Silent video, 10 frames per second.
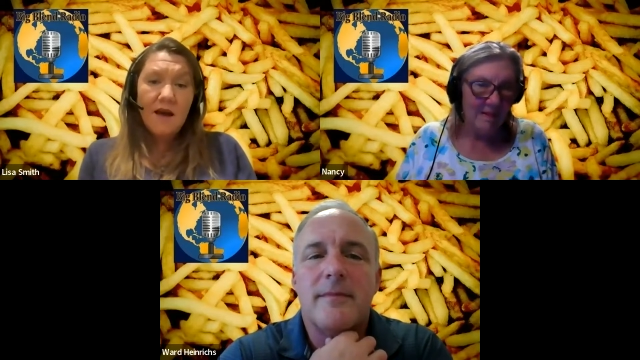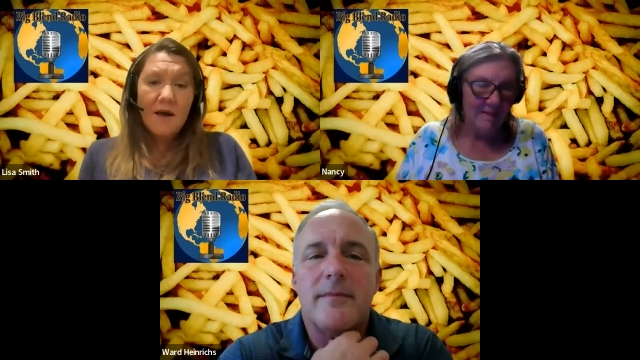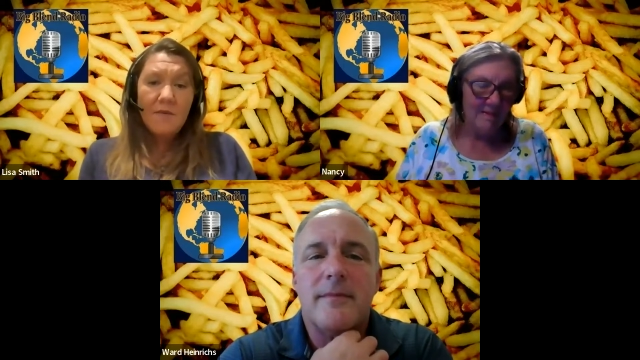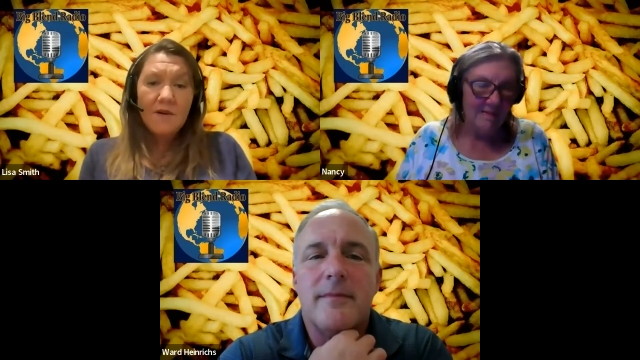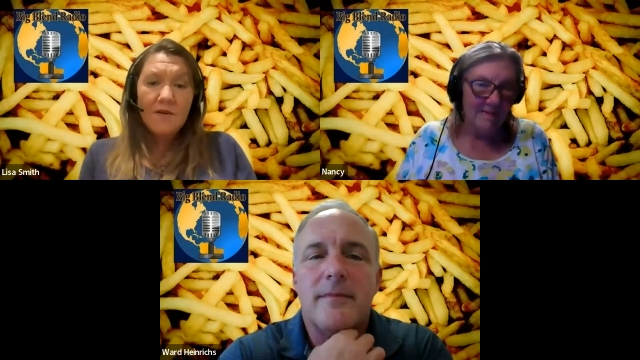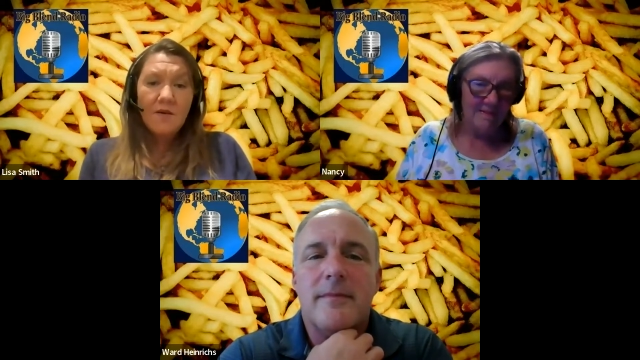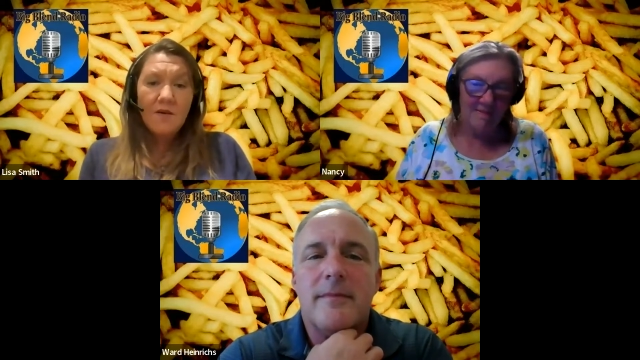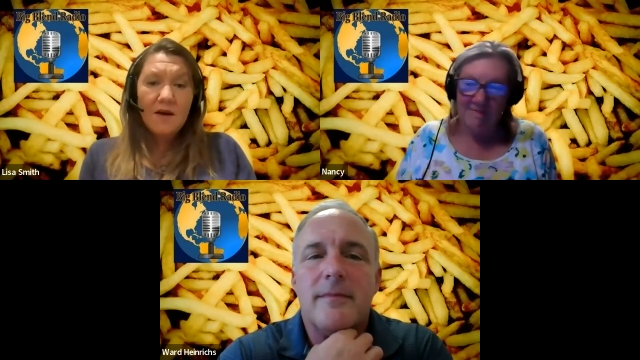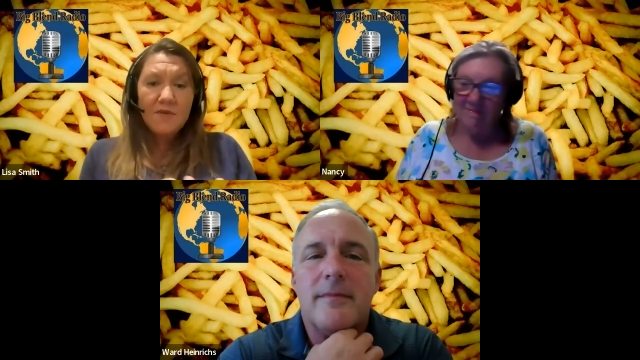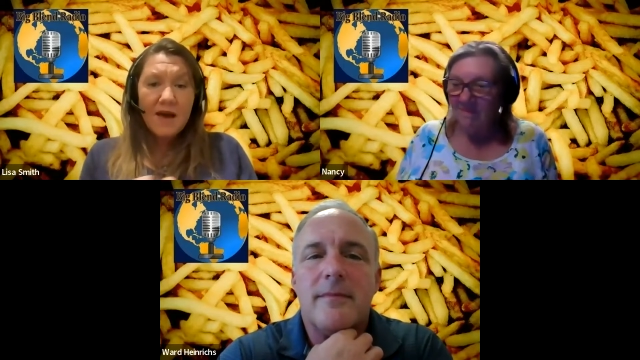Speaker 1: I want to know
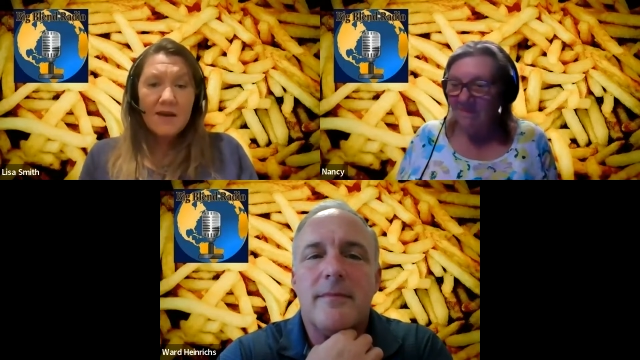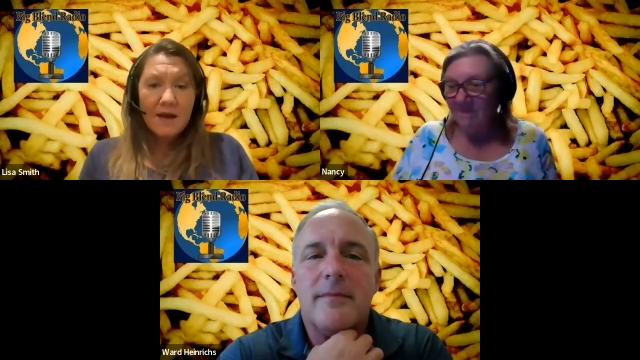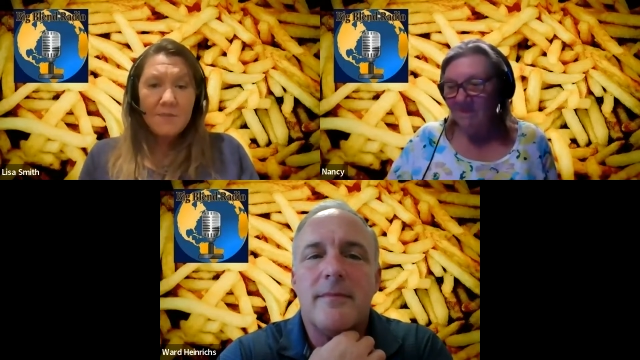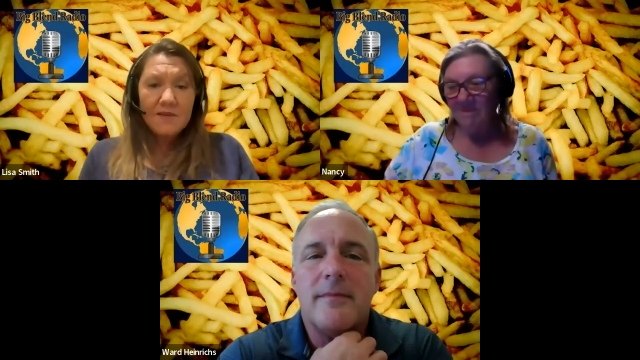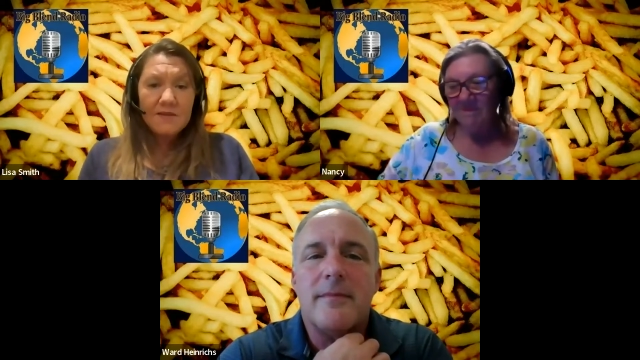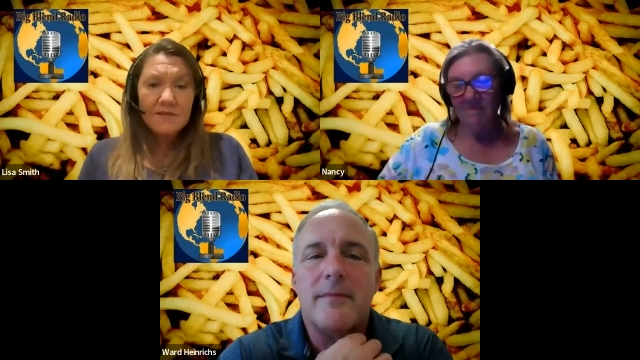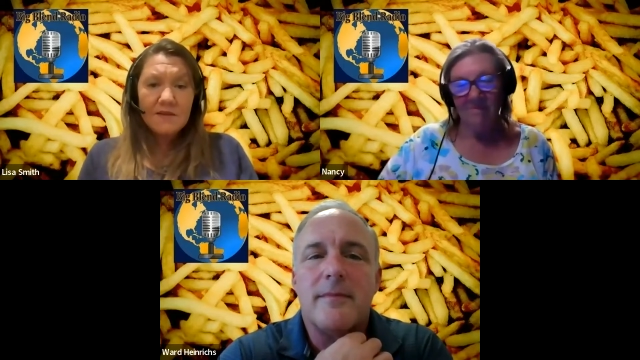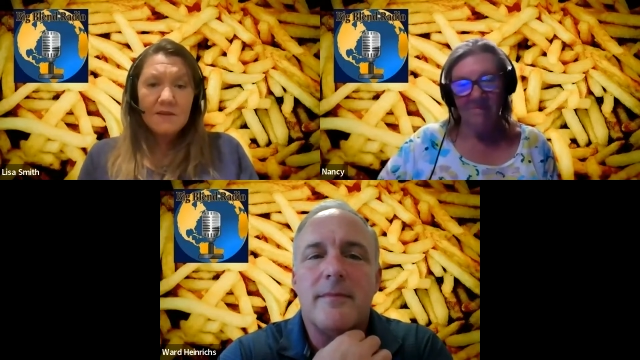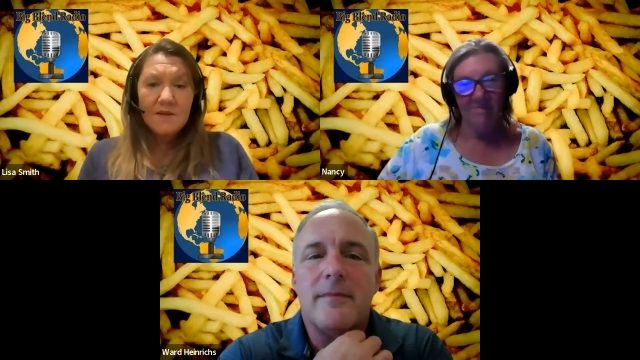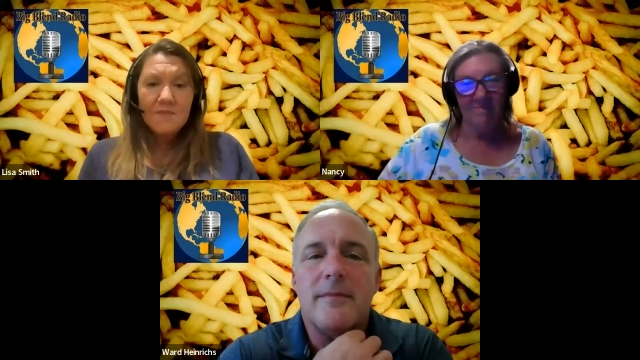how that happens.
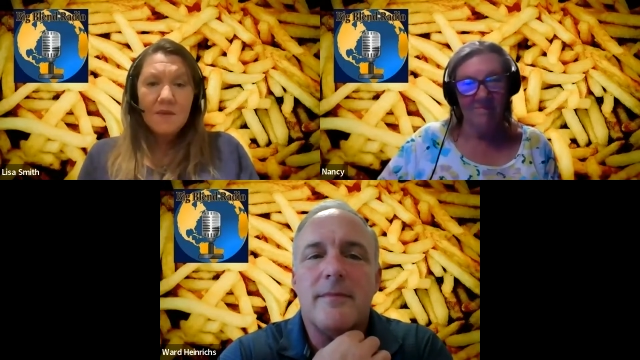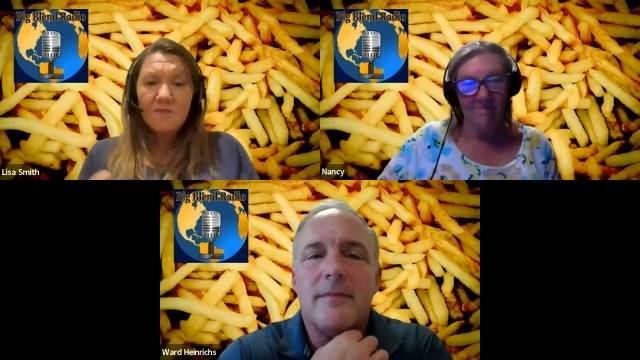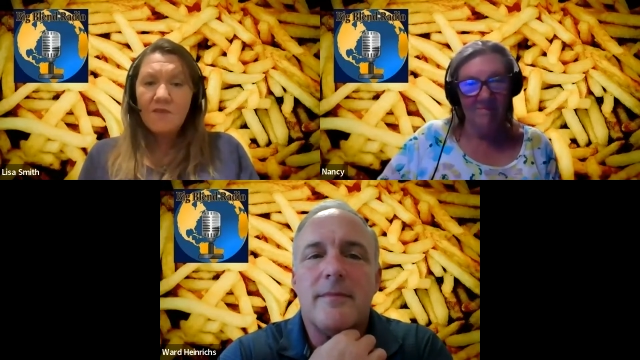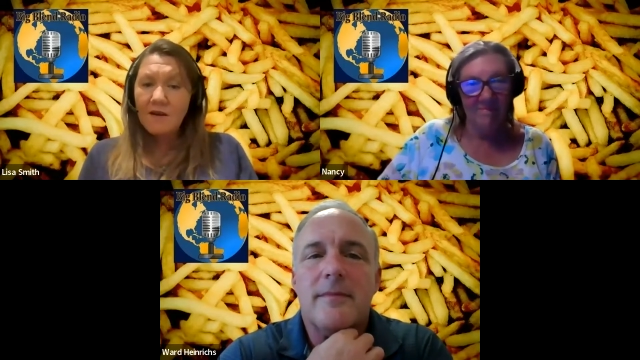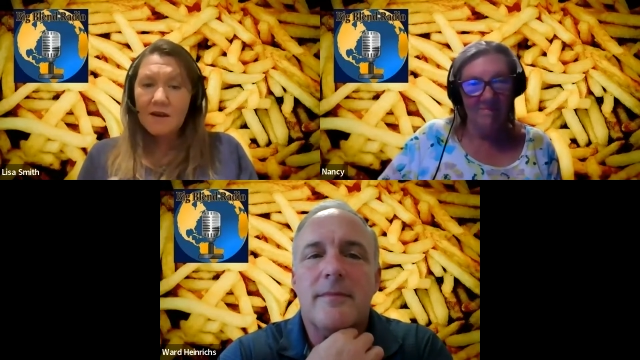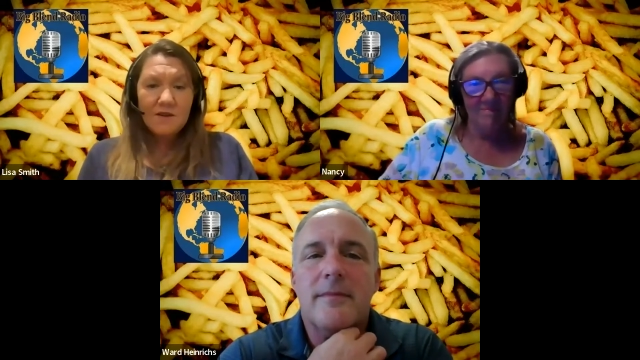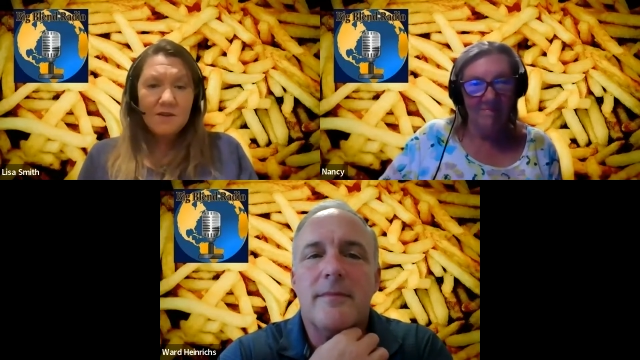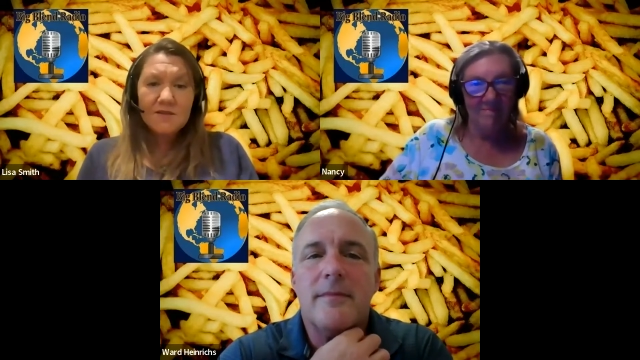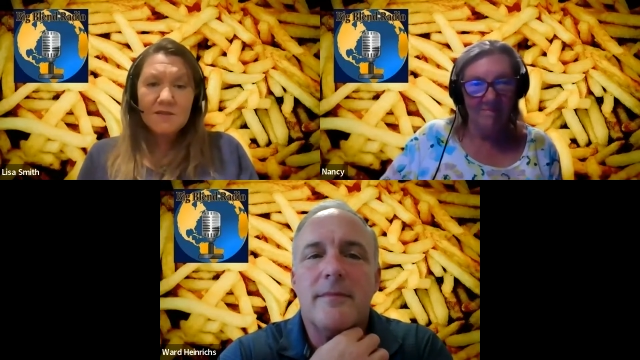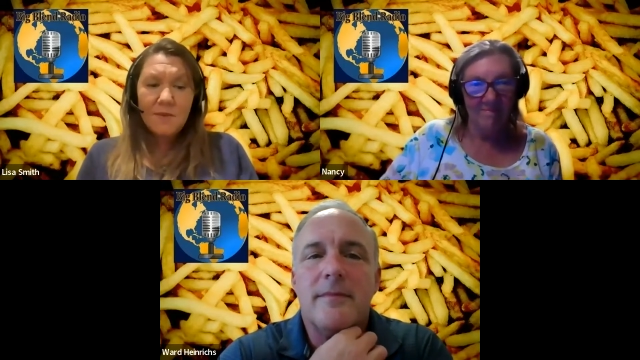I'm very
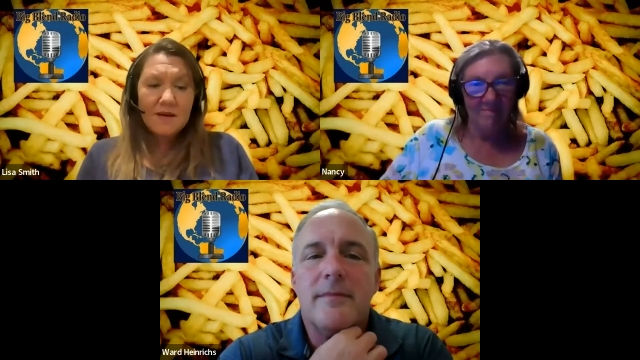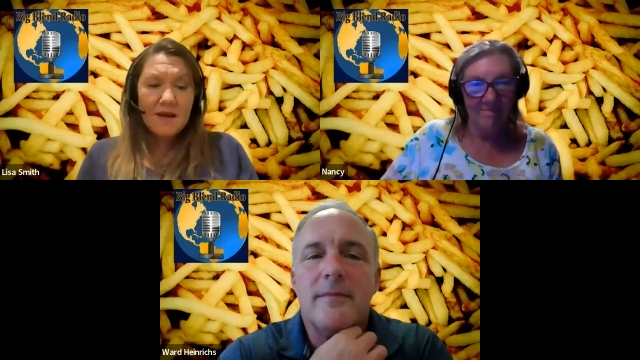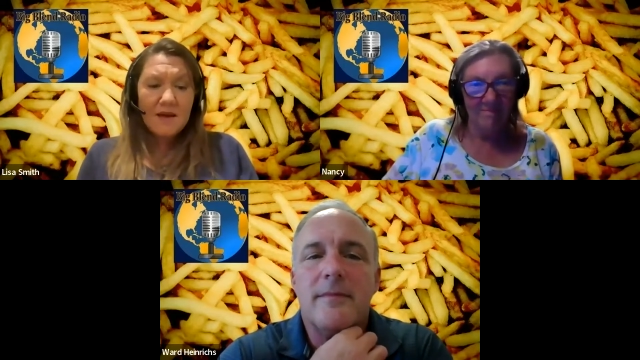curious about